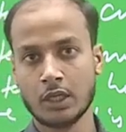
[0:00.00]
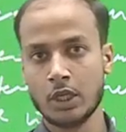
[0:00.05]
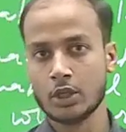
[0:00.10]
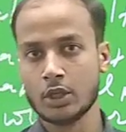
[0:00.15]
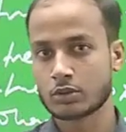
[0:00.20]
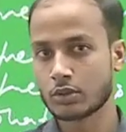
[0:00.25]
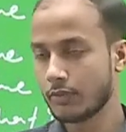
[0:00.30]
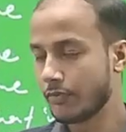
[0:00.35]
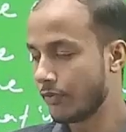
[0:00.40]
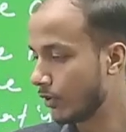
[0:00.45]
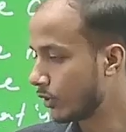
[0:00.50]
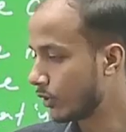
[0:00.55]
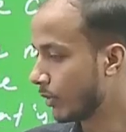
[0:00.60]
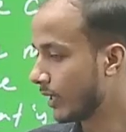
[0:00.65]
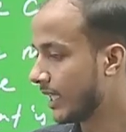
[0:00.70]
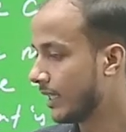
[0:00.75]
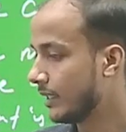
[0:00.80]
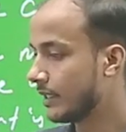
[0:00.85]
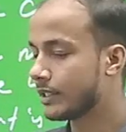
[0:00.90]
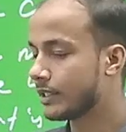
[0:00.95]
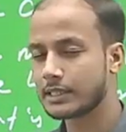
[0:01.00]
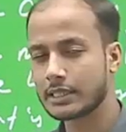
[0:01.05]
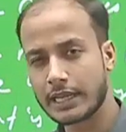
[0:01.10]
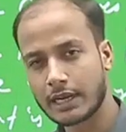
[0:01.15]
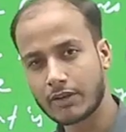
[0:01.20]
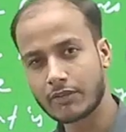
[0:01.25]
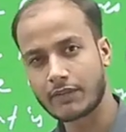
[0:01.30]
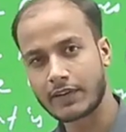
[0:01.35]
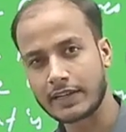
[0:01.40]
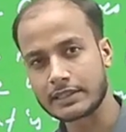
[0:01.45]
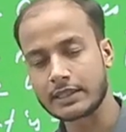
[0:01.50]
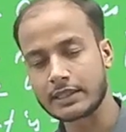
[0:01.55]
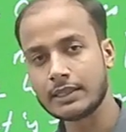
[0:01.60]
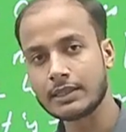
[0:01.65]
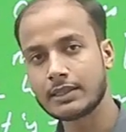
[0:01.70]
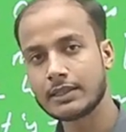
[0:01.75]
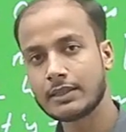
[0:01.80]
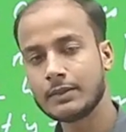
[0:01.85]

So for today it's enough, I think,